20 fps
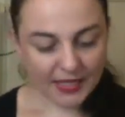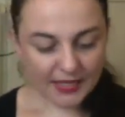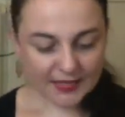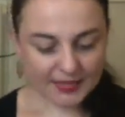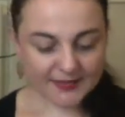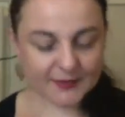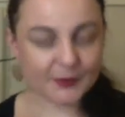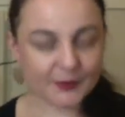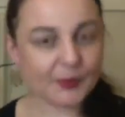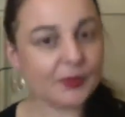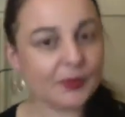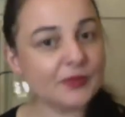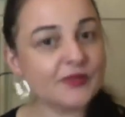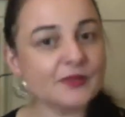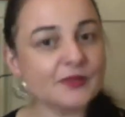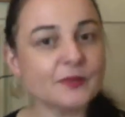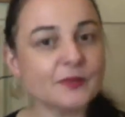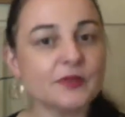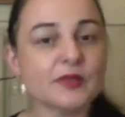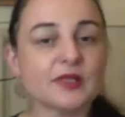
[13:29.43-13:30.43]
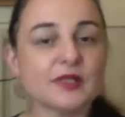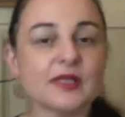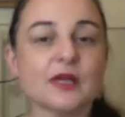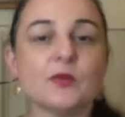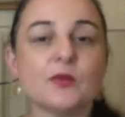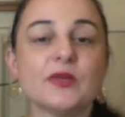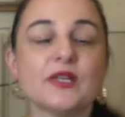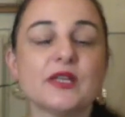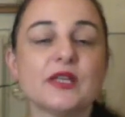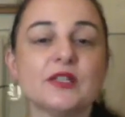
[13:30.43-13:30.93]
It's important because
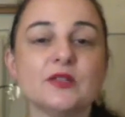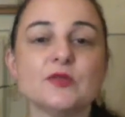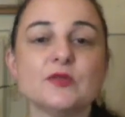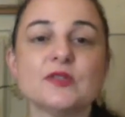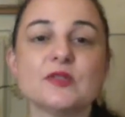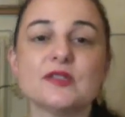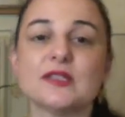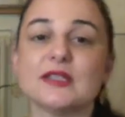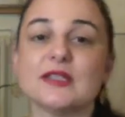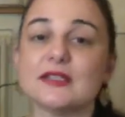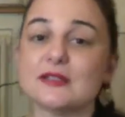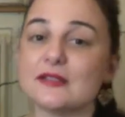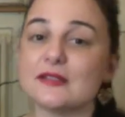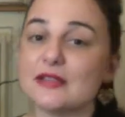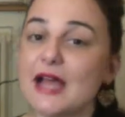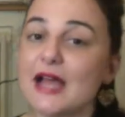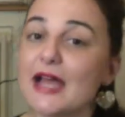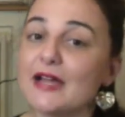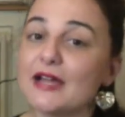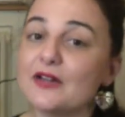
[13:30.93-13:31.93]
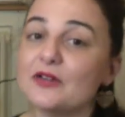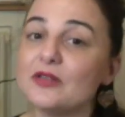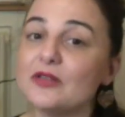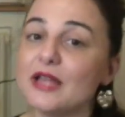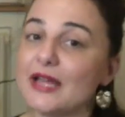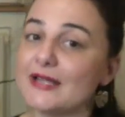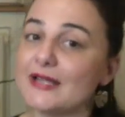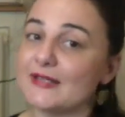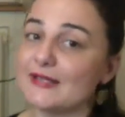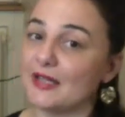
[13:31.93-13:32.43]
then we can use the cycle
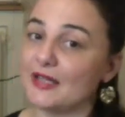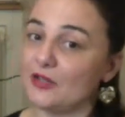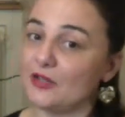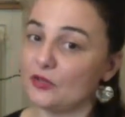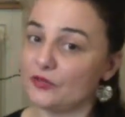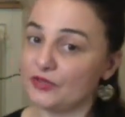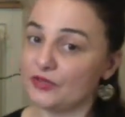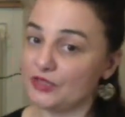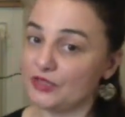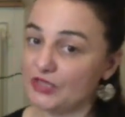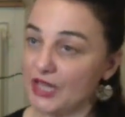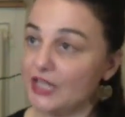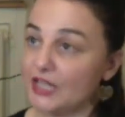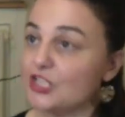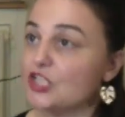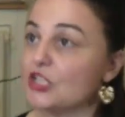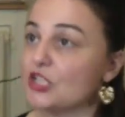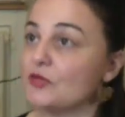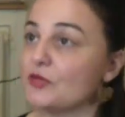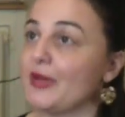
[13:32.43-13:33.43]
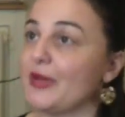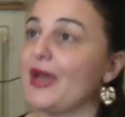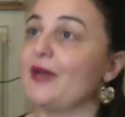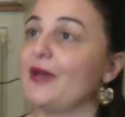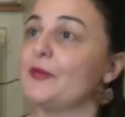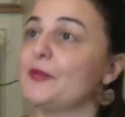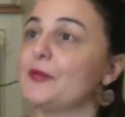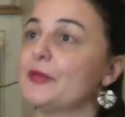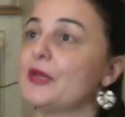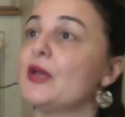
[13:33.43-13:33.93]
as an orientation
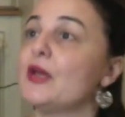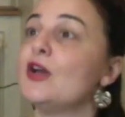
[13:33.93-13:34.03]
map